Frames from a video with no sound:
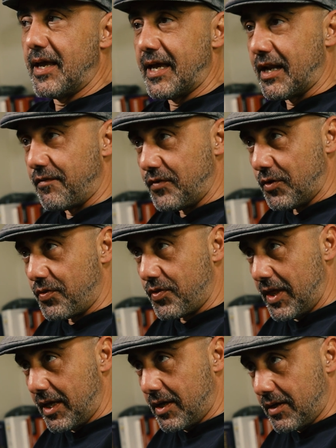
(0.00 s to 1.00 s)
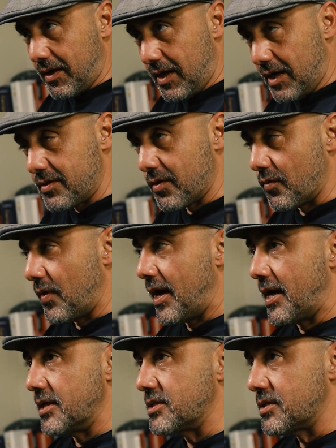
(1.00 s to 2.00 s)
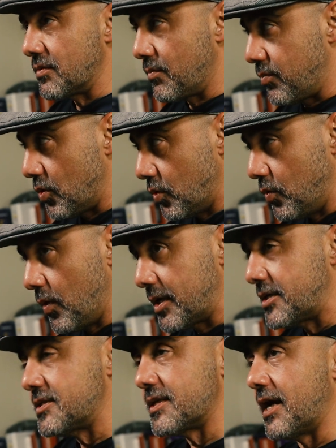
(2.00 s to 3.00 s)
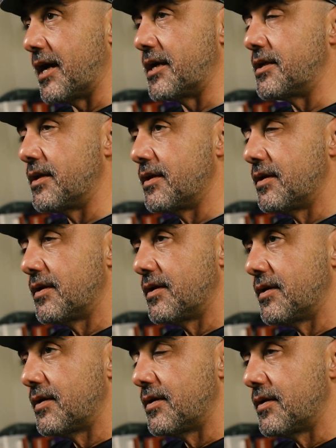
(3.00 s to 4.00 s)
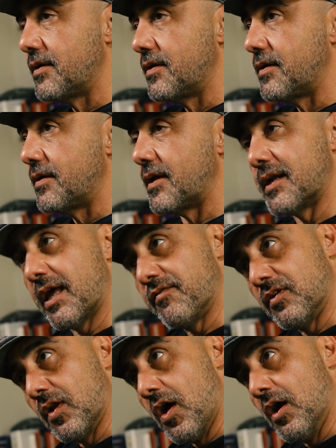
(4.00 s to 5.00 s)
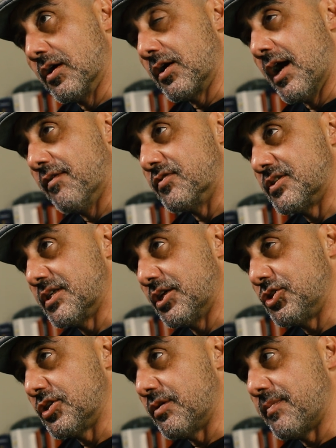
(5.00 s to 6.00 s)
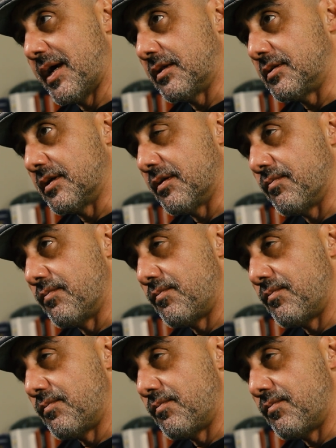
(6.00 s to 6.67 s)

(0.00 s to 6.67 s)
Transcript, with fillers: And if you think otherwise, pull one aside and have a long conversation about them.